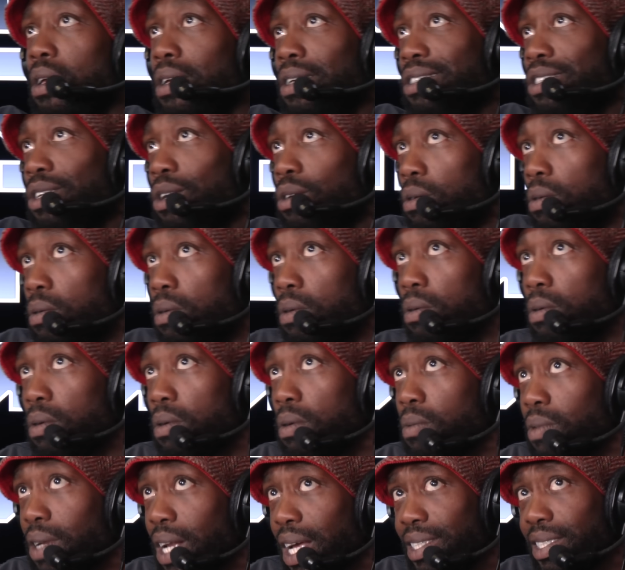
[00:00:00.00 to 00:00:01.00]
So
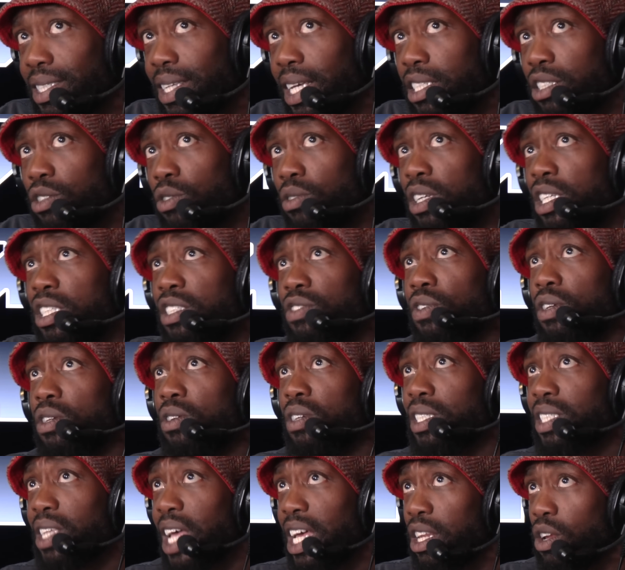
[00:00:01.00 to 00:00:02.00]
when I set screens for you,
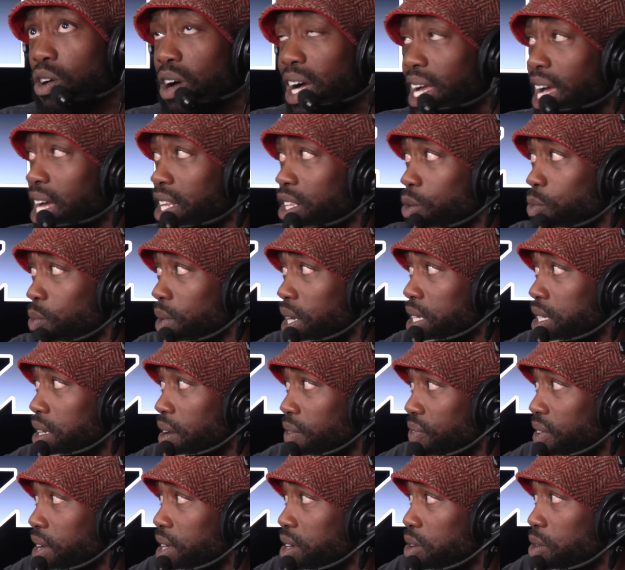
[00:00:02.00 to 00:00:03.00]
because I know I got the weaker
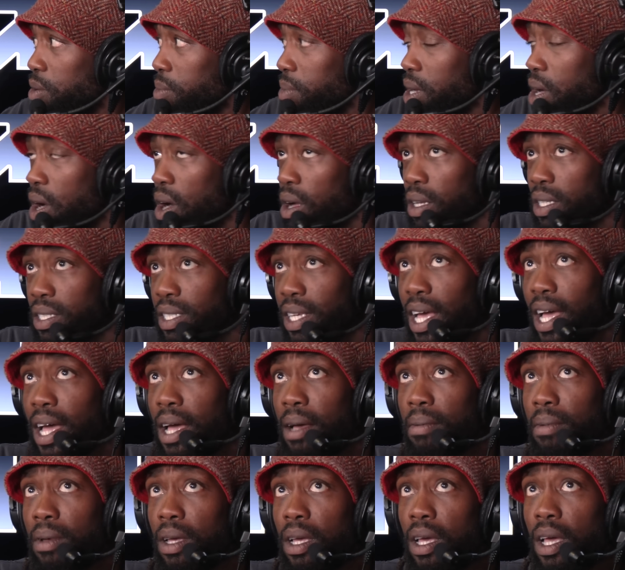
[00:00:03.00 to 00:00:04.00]
defender on me all the
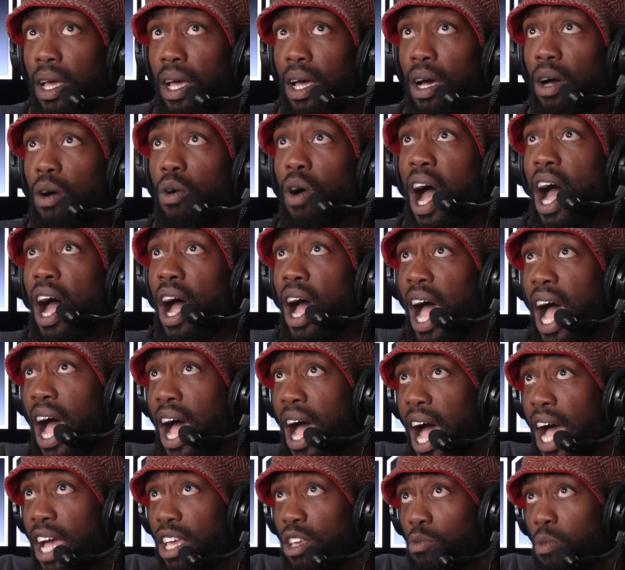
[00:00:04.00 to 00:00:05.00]
time,
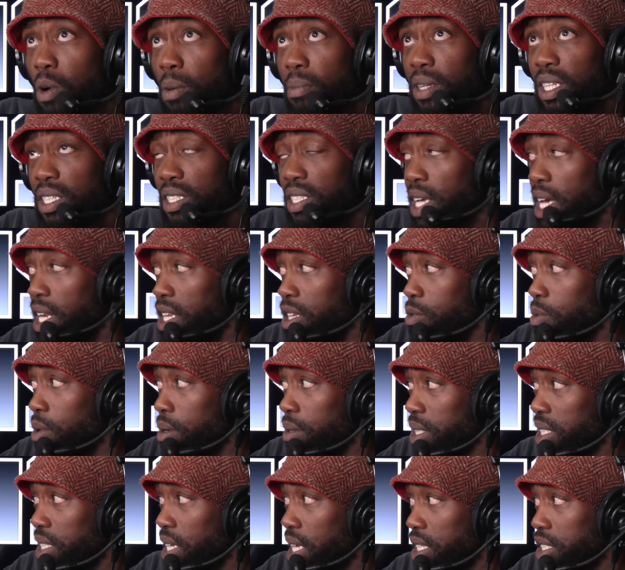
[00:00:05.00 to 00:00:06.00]
how you want me to set it? You
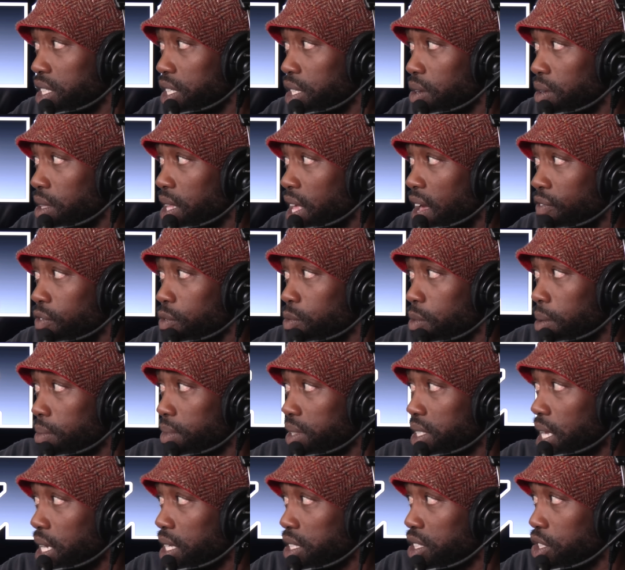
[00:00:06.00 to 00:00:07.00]
want me to set it to your left? You want me
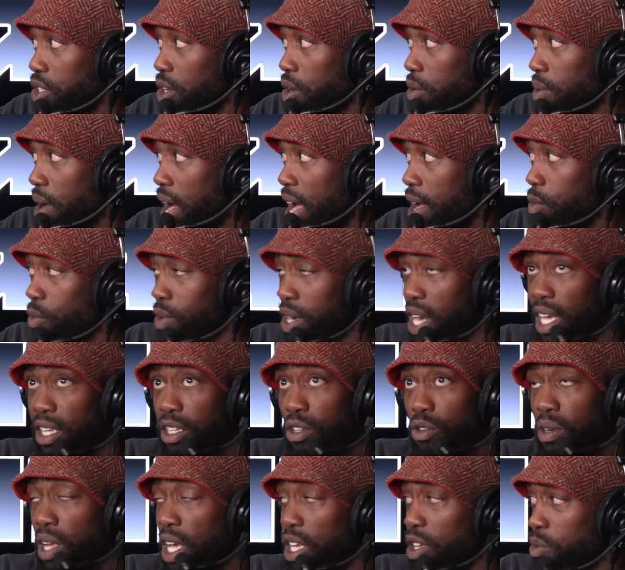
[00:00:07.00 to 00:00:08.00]
to set it to your right? When I
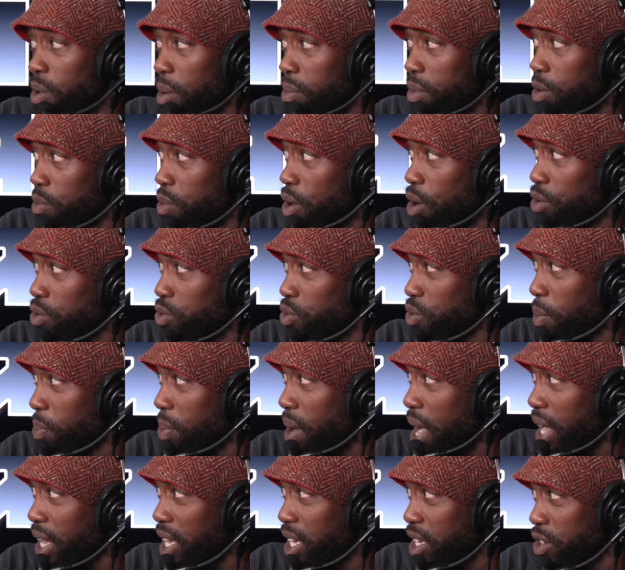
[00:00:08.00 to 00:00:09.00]
do that, you want me to roll through the
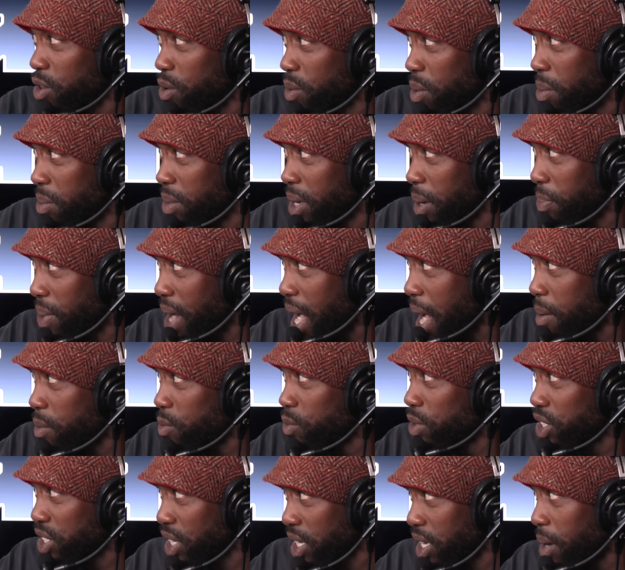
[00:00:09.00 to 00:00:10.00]
pocket? You want me to pop?
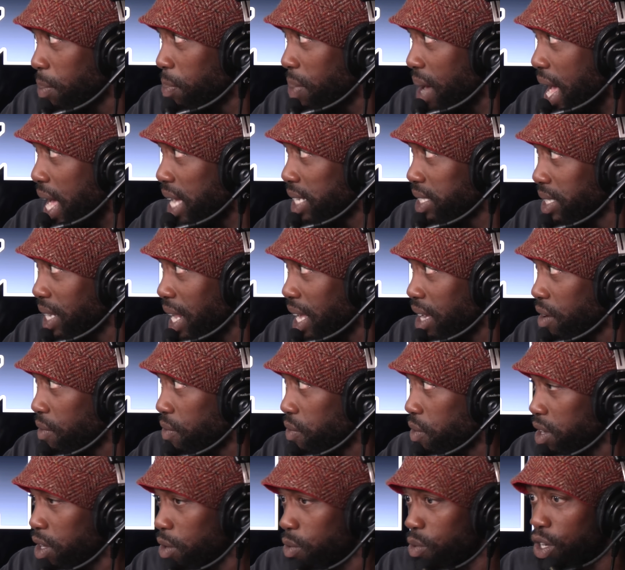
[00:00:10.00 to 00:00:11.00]
What's a good passing angle
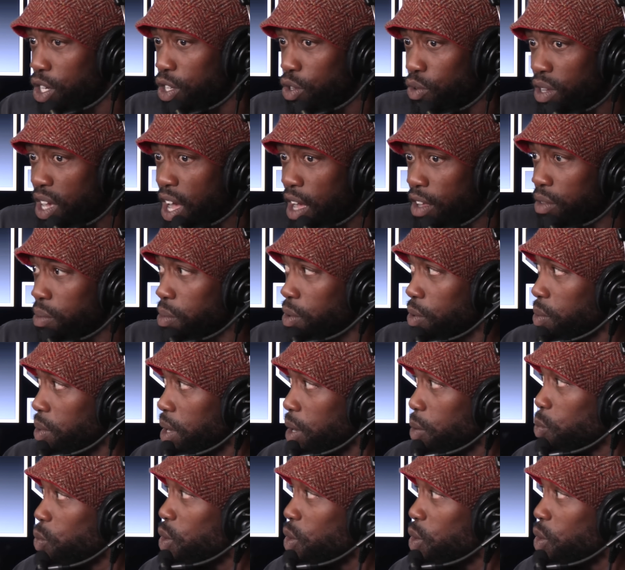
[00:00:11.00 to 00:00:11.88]
for you? What are you comfortable with?